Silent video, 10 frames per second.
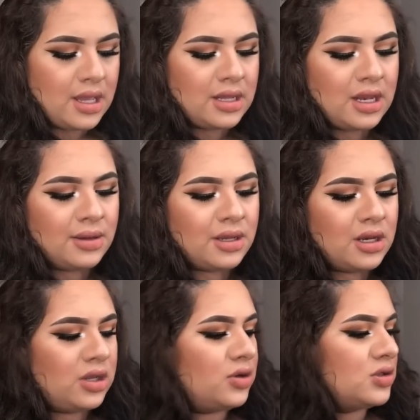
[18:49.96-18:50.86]
And then I'm going
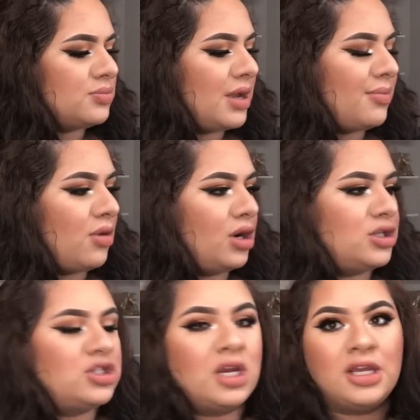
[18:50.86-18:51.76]
to use my
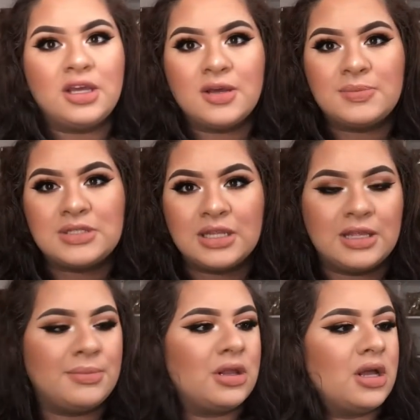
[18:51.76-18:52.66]
Marc Jacobs
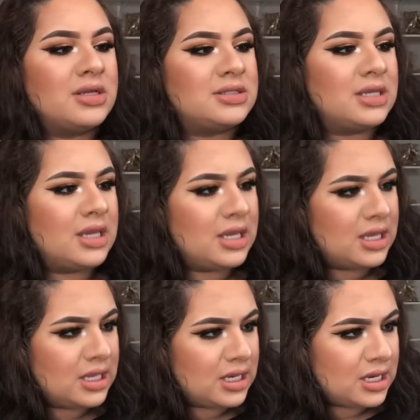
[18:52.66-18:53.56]
lip gloss
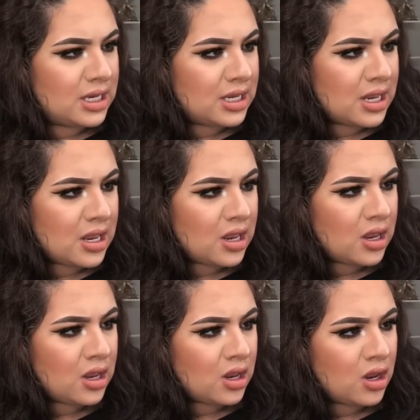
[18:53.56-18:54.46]
and
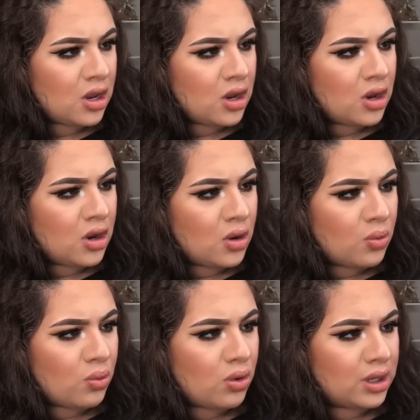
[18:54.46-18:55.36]

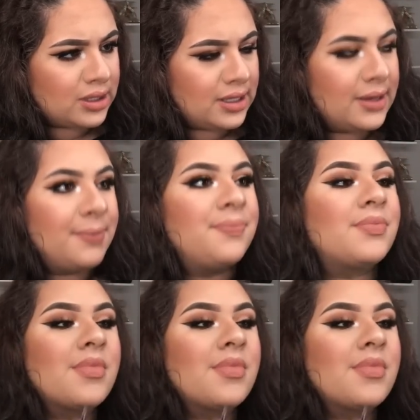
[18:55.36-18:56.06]
Work It.